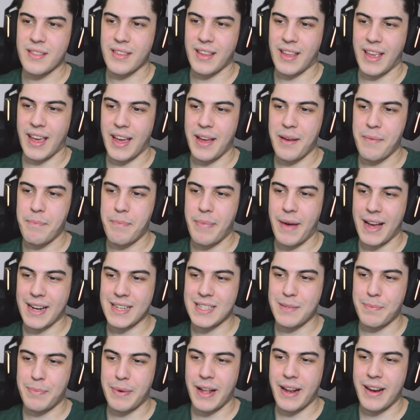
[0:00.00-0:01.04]
Okay, back
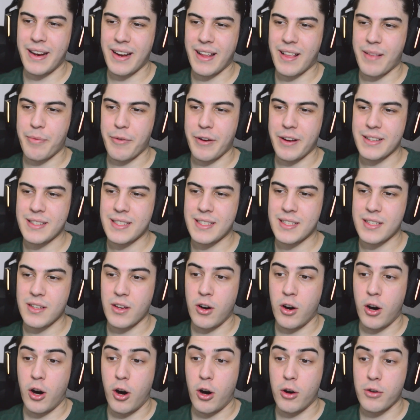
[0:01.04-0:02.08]
to Planet Express.
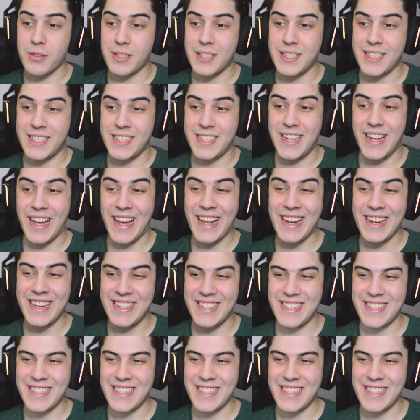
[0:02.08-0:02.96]
Oh, shit.